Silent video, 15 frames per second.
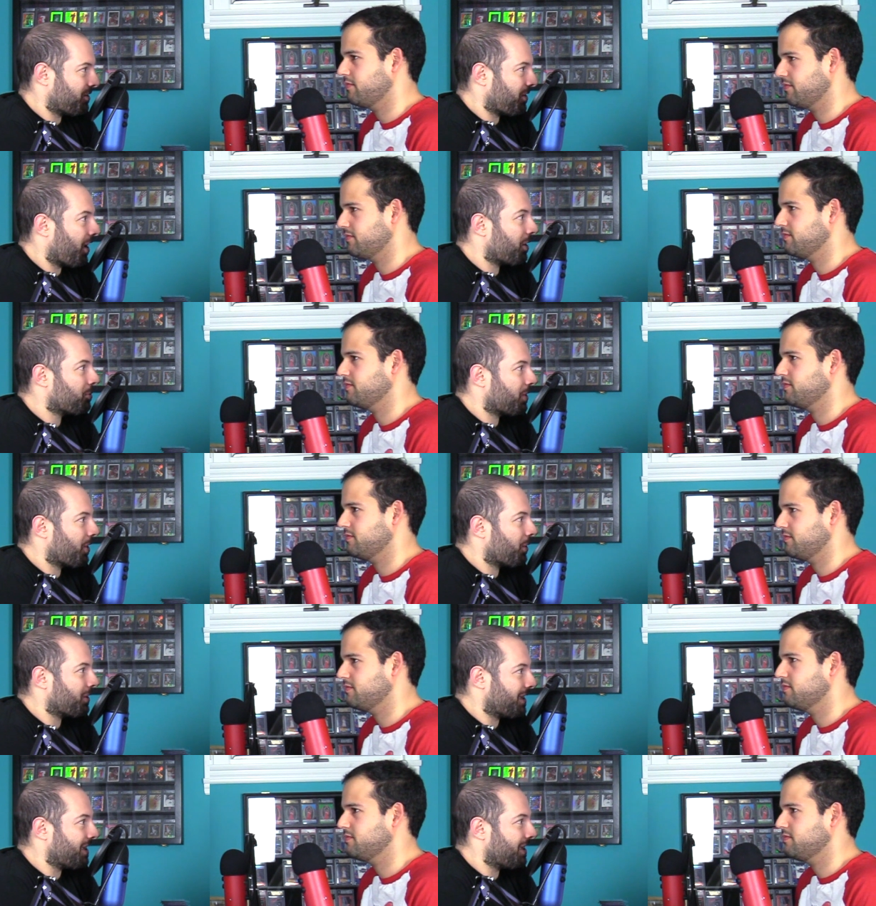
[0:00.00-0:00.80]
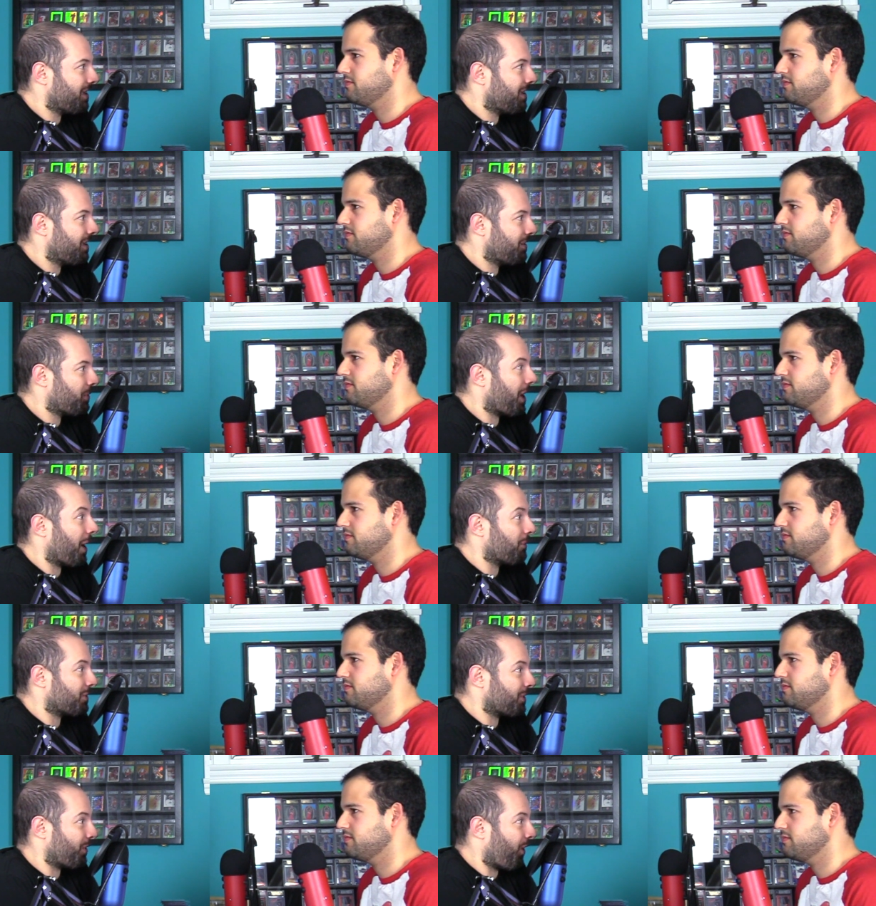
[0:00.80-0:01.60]
Speaker 1: uh, un- when I
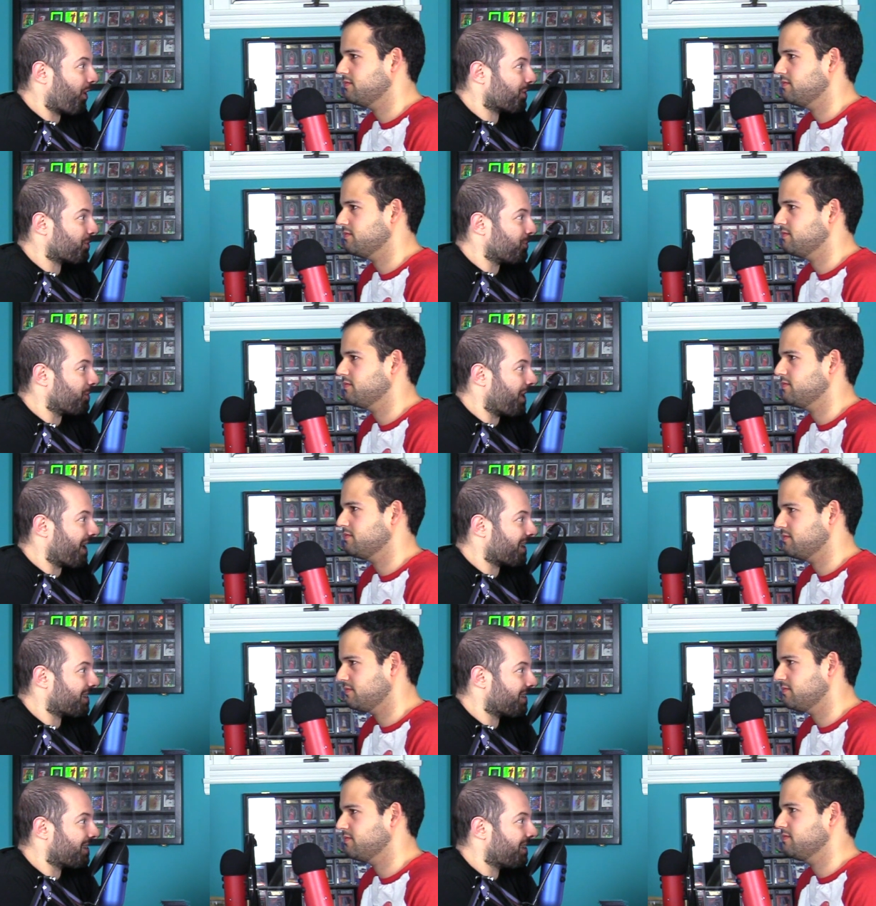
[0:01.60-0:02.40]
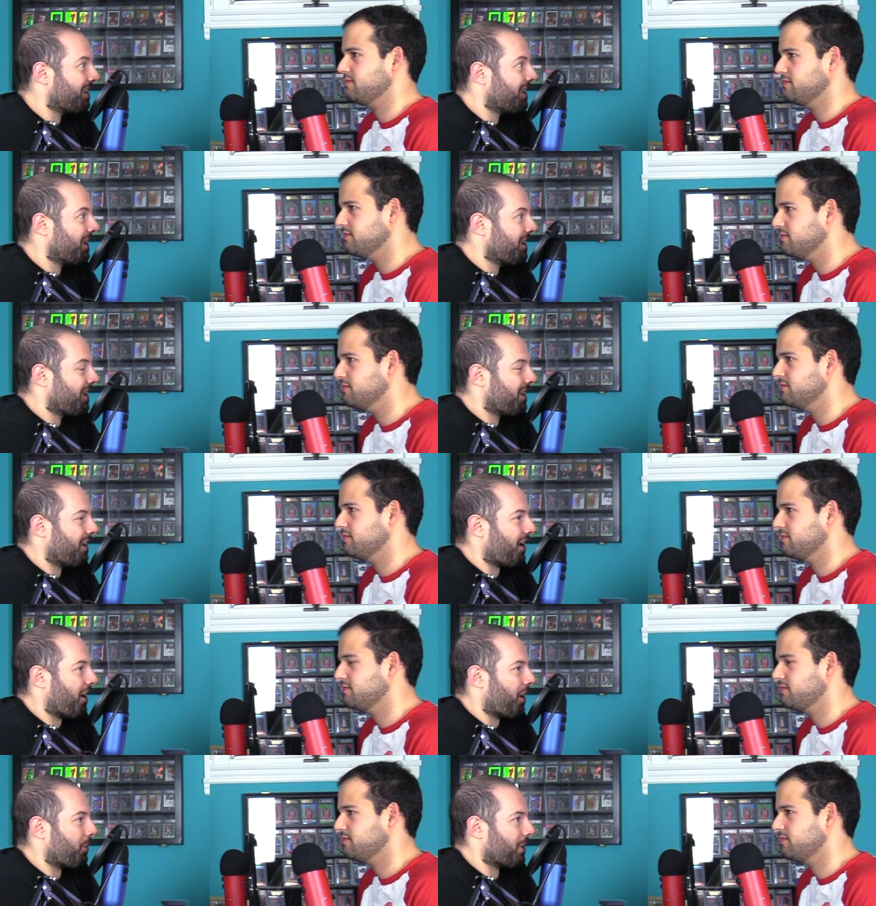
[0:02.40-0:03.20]
was in law school. Actually, mm-hmm.
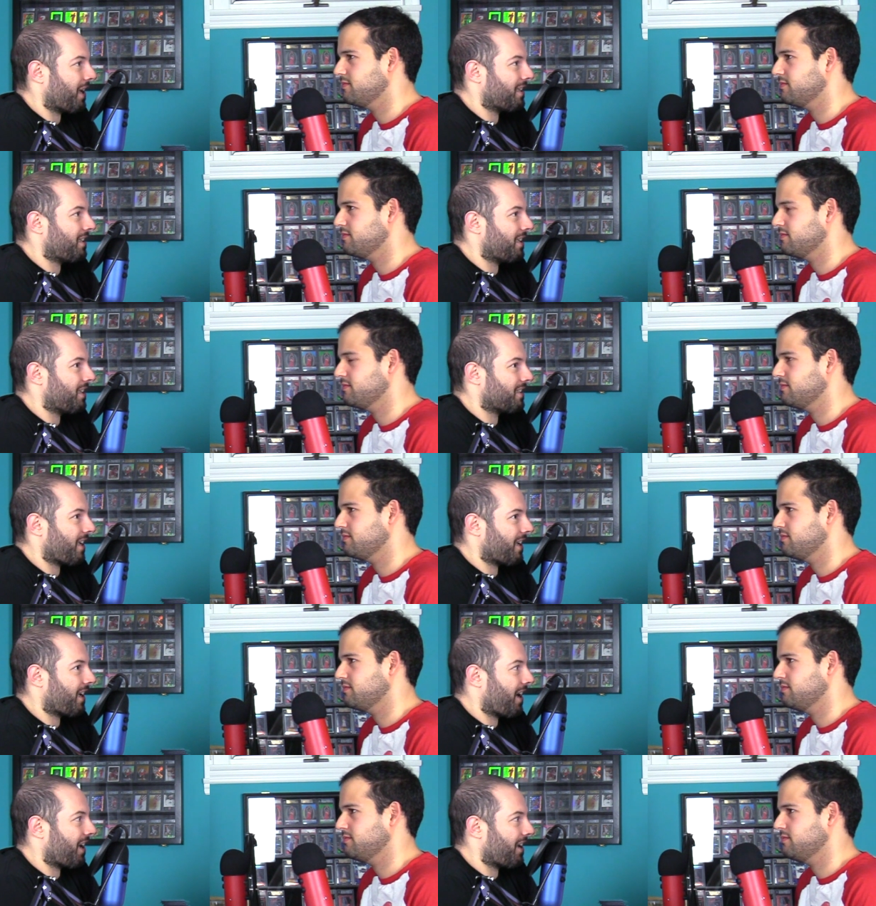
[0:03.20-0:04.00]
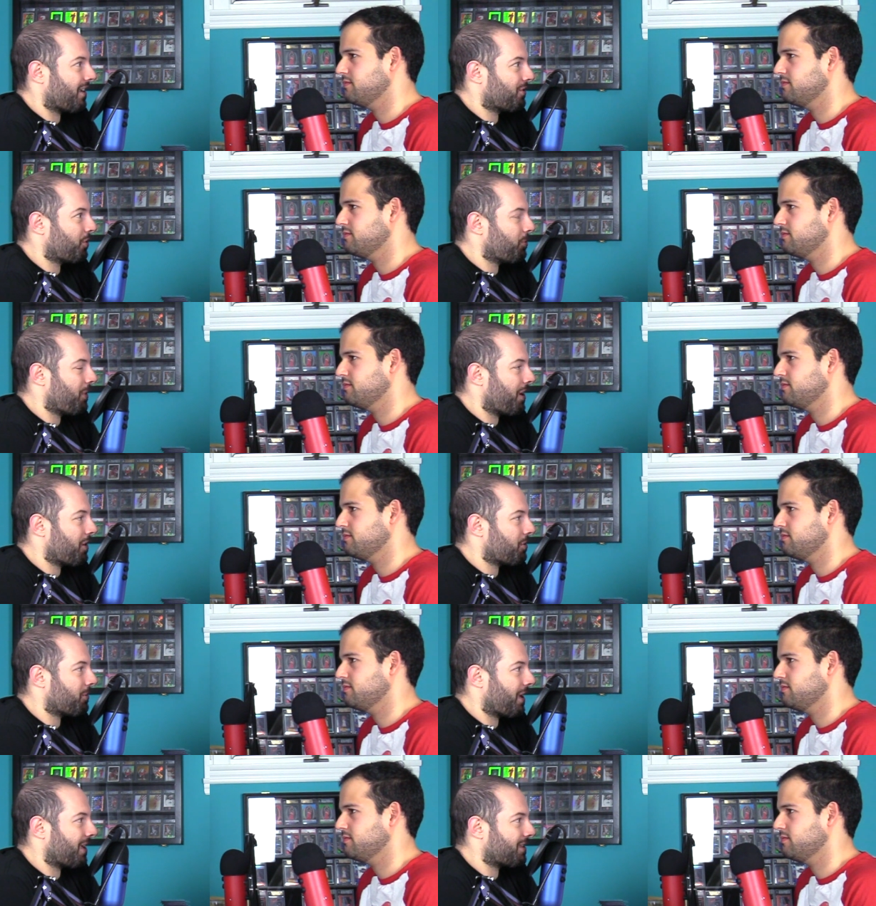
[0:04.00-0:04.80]
uh, what I did is I got a two
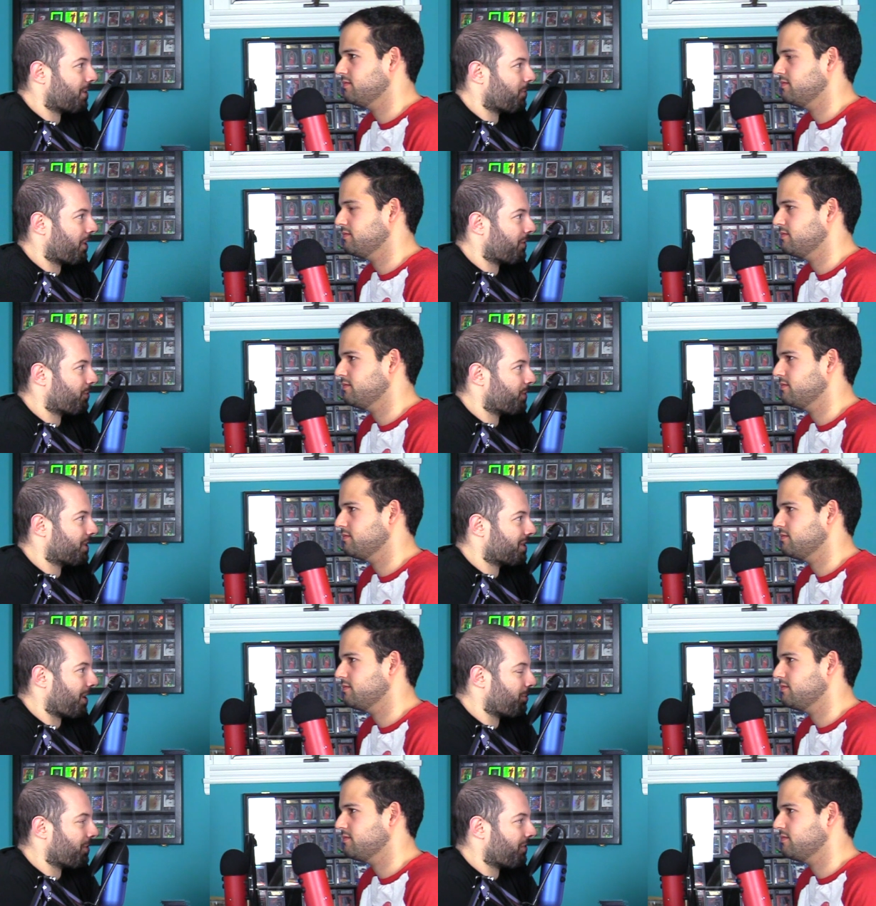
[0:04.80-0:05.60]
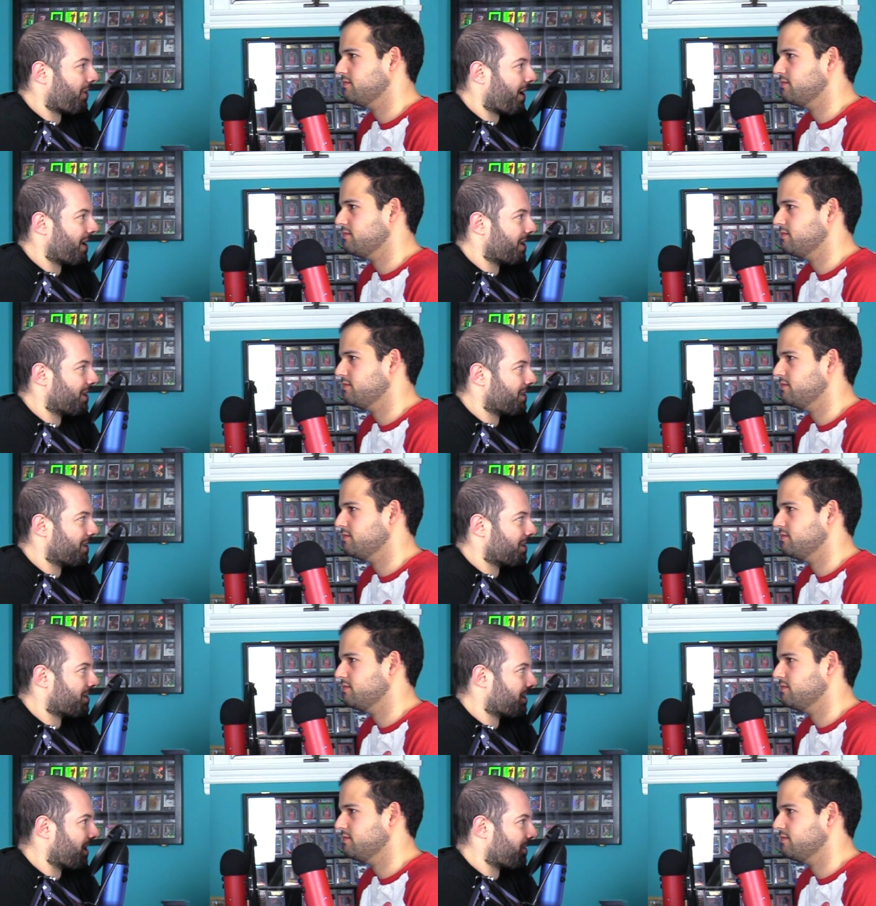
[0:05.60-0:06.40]
bedroom and I said, "What if we subdivided and
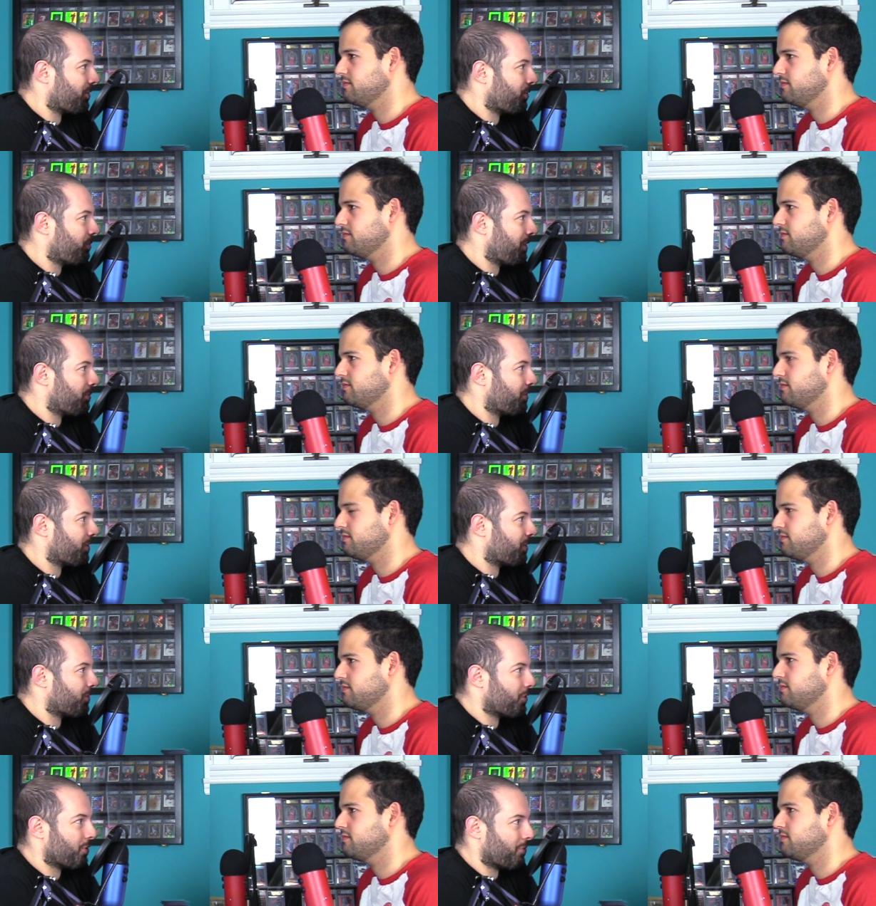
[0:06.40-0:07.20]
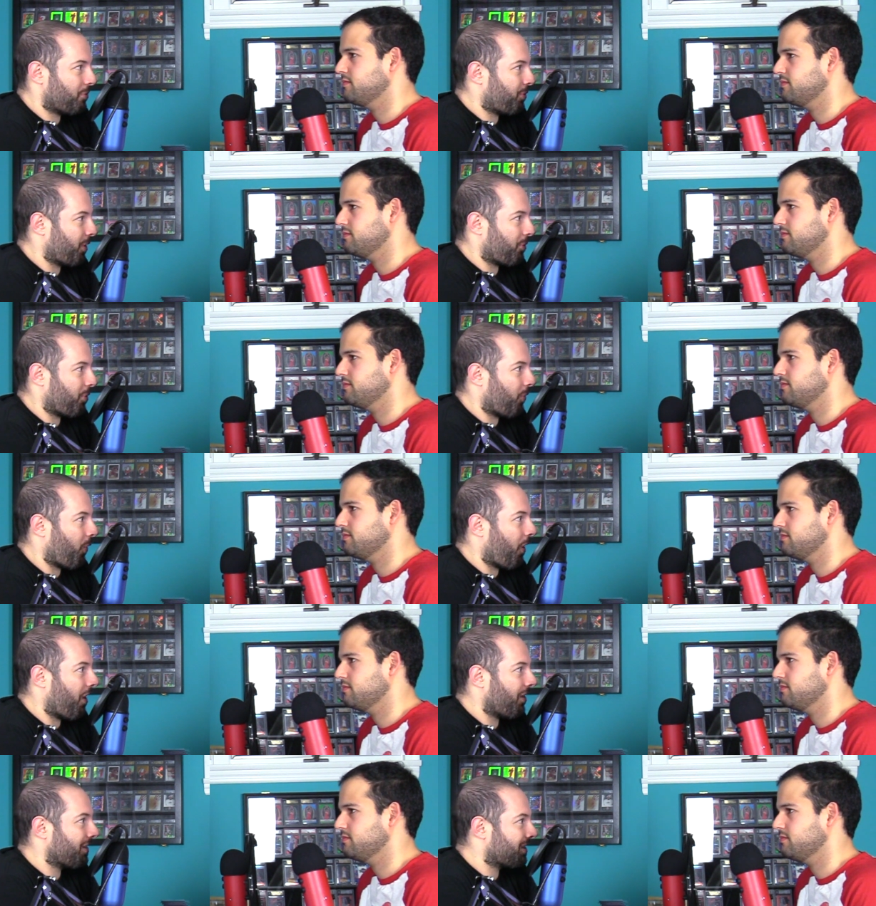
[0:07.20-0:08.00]
each get two people in a room and put up a
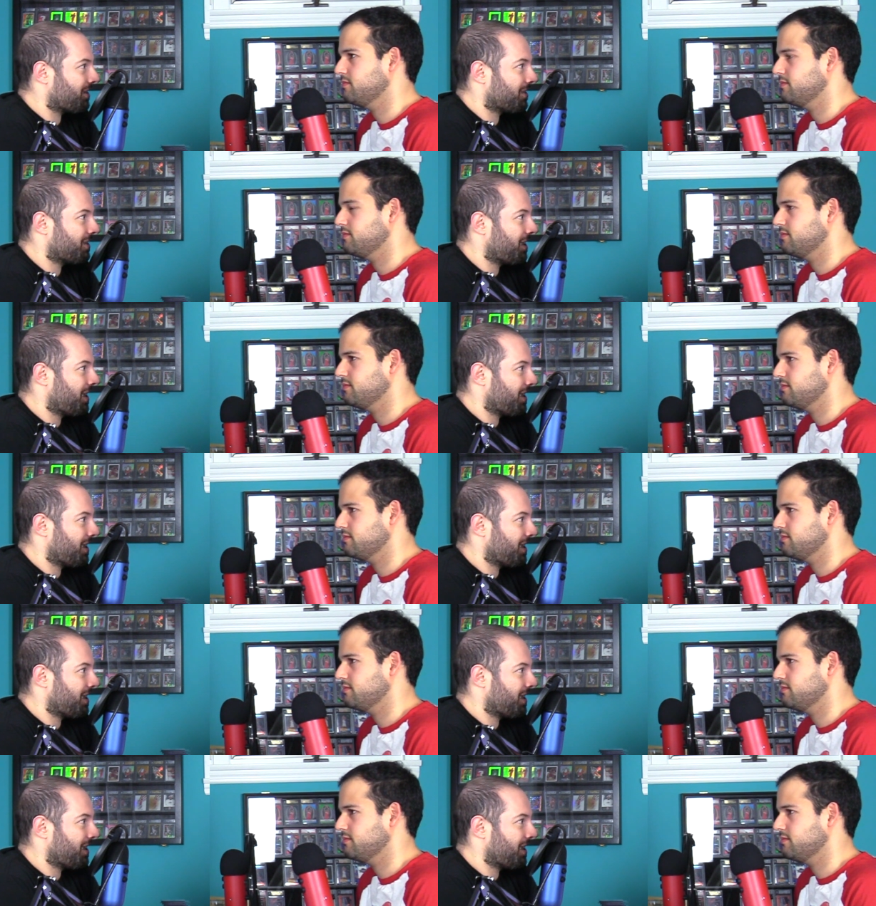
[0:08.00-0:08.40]
wall?" And